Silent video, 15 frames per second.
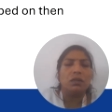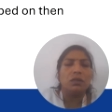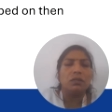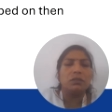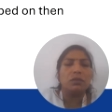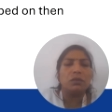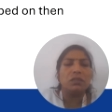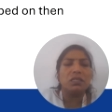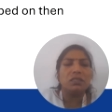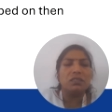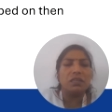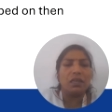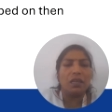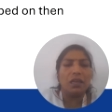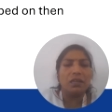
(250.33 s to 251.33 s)
So this
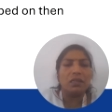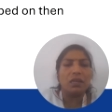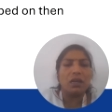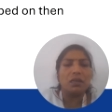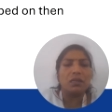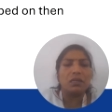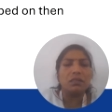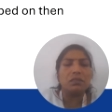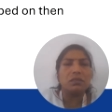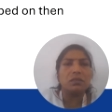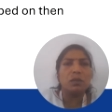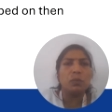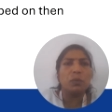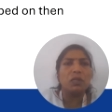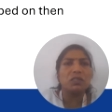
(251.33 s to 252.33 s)
area is
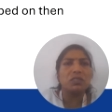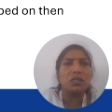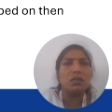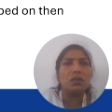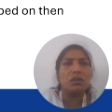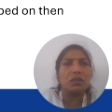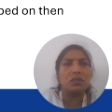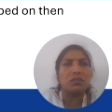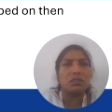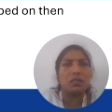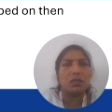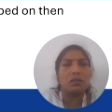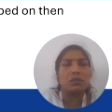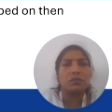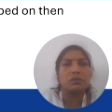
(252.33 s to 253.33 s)
depletion region.
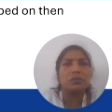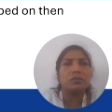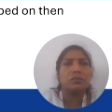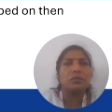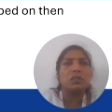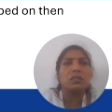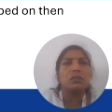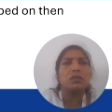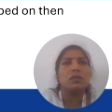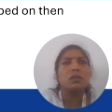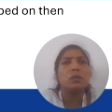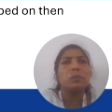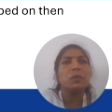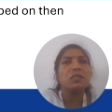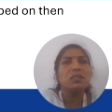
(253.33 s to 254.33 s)
So
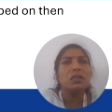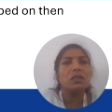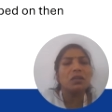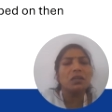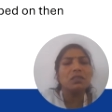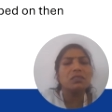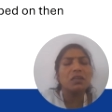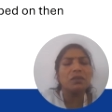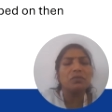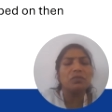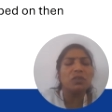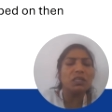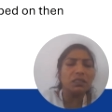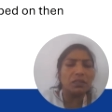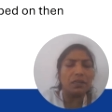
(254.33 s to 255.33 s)
depletion region
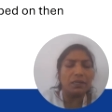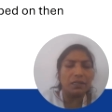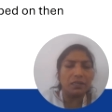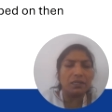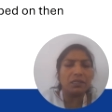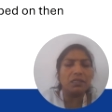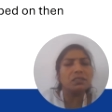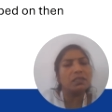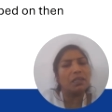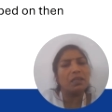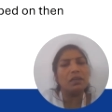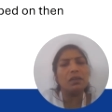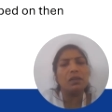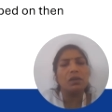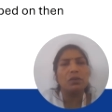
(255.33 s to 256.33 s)
with decrease
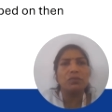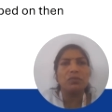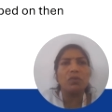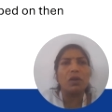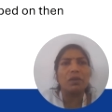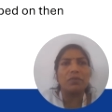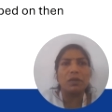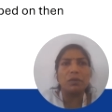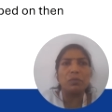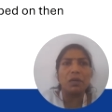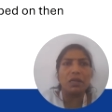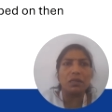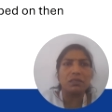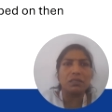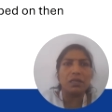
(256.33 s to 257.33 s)
in forward
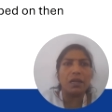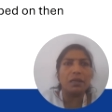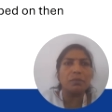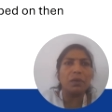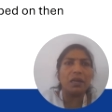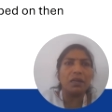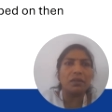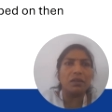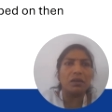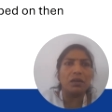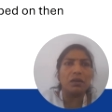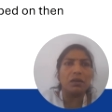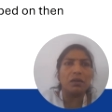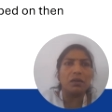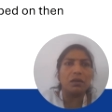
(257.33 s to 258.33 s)
bias and
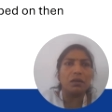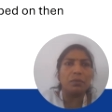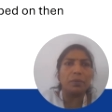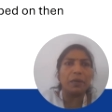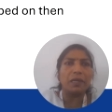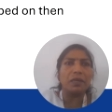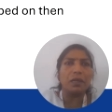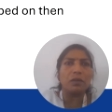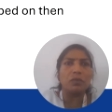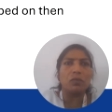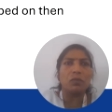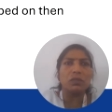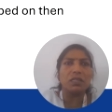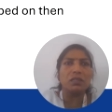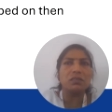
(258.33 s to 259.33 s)
barrier
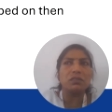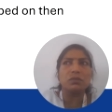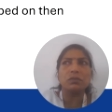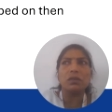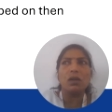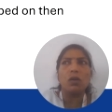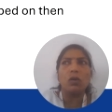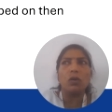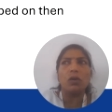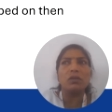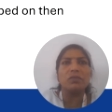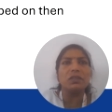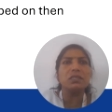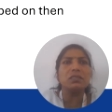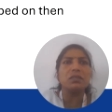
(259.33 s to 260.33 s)
voltage will
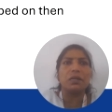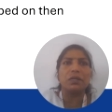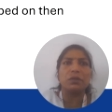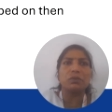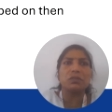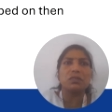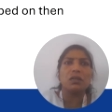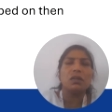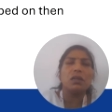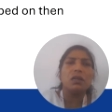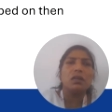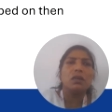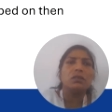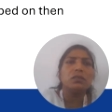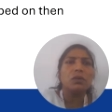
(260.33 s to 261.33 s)
always reduce.
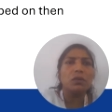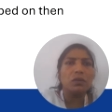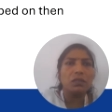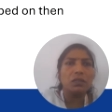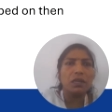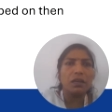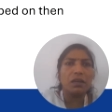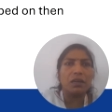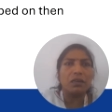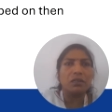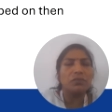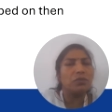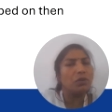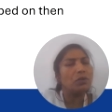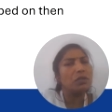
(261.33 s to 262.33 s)
So the current
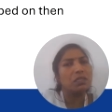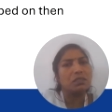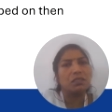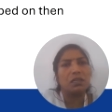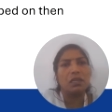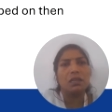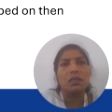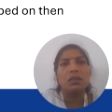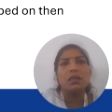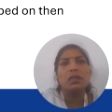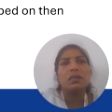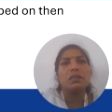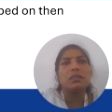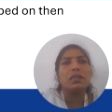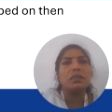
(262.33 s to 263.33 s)
flow easily.
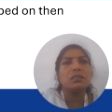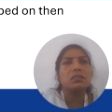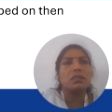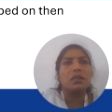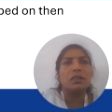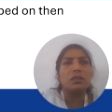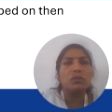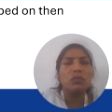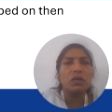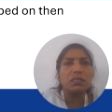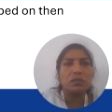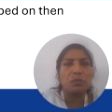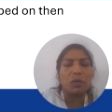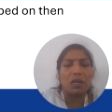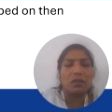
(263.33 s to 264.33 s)
Next, reverse
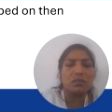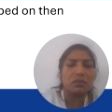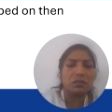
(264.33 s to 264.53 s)
bias.